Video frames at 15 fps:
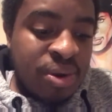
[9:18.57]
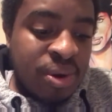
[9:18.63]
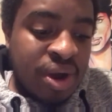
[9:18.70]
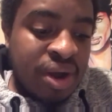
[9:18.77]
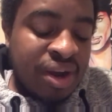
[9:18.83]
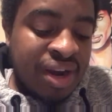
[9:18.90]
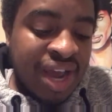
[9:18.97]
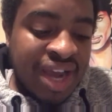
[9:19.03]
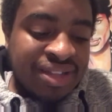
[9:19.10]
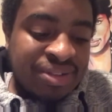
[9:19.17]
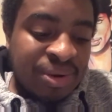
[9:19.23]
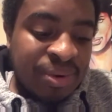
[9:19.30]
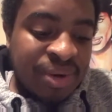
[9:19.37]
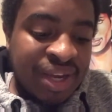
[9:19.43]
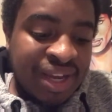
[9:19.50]

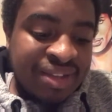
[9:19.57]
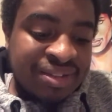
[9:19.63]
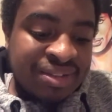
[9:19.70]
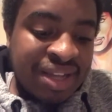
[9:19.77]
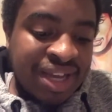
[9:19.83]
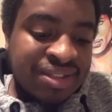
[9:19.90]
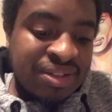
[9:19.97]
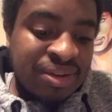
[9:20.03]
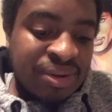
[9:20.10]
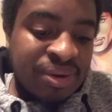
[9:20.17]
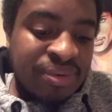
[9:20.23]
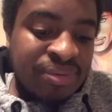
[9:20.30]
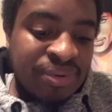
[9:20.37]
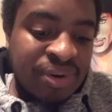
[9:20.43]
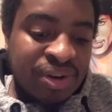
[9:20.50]
Naito hits
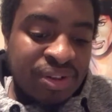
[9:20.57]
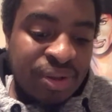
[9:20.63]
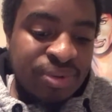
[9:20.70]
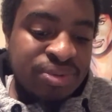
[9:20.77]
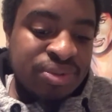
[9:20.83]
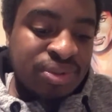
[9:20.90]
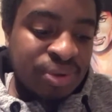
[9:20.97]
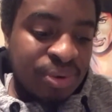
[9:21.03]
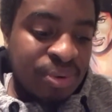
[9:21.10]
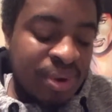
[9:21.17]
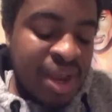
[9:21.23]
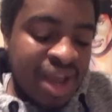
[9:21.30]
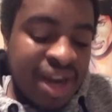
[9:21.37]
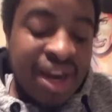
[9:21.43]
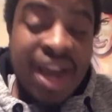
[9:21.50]
Destino for a close 2.
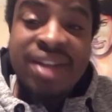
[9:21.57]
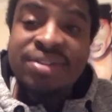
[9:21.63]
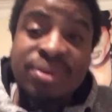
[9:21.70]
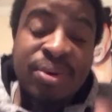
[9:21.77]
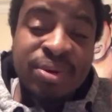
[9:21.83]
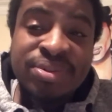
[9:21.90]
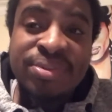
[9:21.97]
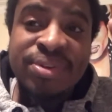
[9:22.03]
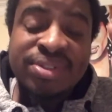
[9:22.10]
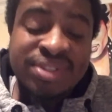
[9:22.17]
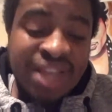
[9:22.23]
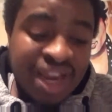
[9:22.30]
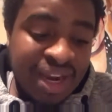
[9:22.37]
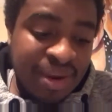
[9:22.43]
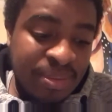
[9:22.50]
Naito goes for a
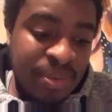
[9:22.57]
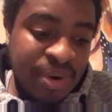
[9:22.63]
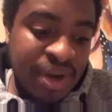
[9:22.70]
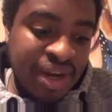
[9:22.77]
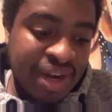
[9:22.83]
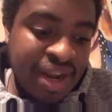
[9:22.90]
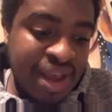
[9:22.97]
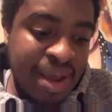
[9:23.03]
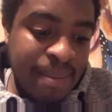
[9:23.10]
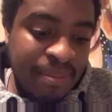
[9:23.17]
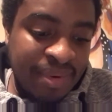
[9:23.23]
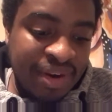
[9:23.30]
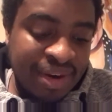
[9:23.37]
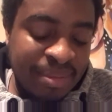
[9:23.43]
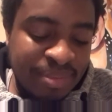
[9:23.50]
second one,
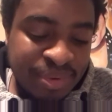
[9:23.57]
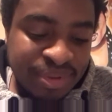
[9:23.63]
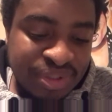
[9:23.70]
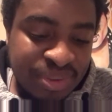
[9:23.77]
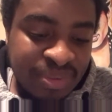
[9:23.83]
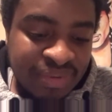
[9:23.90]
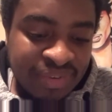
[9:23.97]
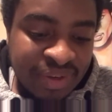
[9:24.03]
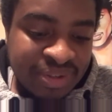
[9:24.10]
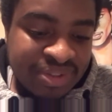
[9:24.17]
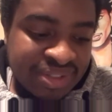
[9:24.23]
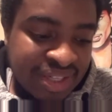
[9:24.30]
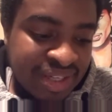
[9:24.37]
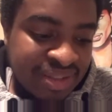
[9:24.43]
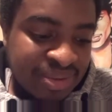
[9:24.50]
but Ibushi
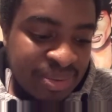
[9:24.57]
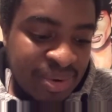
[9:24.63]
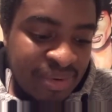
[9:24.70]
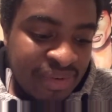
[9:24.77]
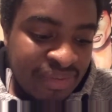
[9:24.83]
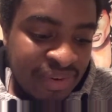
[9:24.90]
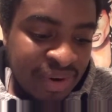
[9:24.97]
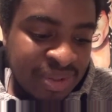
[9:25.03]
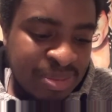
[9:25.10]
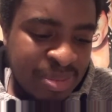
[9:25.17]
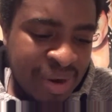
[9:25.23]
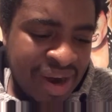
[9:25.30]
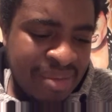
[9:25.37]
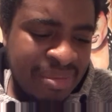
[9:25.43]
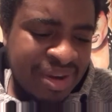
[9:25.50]
reverses it into a reverse
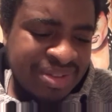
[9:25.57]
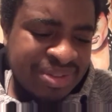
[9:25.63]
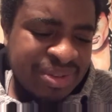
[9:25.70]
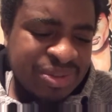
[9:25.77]
brainbuster.